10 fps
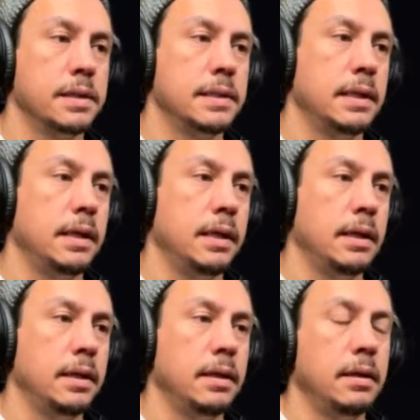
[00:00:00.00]

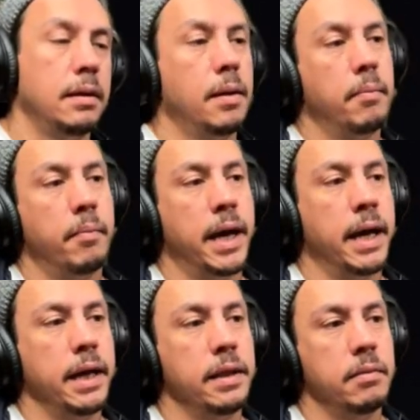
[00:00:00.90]
sitting
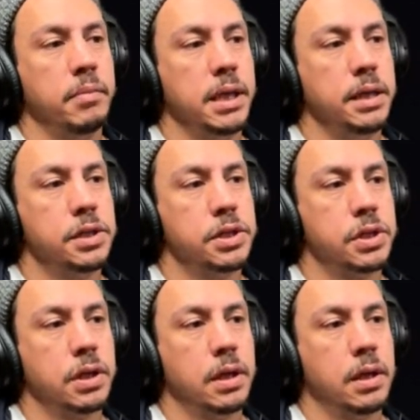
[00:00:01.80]
by the
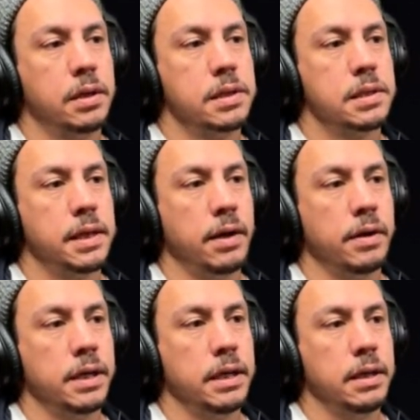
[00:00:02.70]
beach,
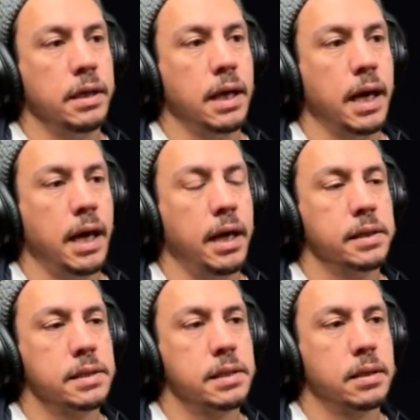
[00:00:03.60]
staring
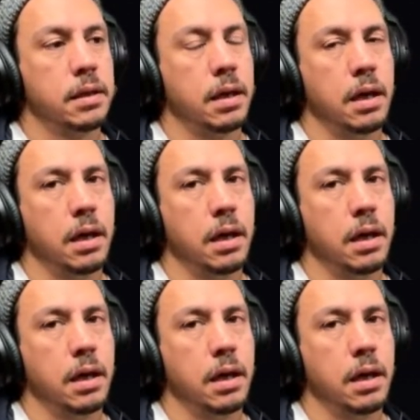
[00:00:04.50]
at